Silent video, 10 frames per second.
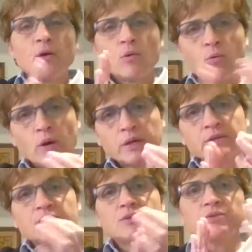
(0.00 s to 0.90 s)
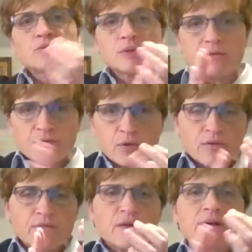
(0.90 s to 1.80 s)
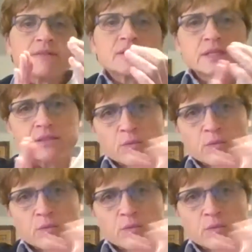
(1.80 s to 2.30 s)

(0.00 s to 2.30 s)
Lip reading: 1, 2, 3, 4, 5, 6.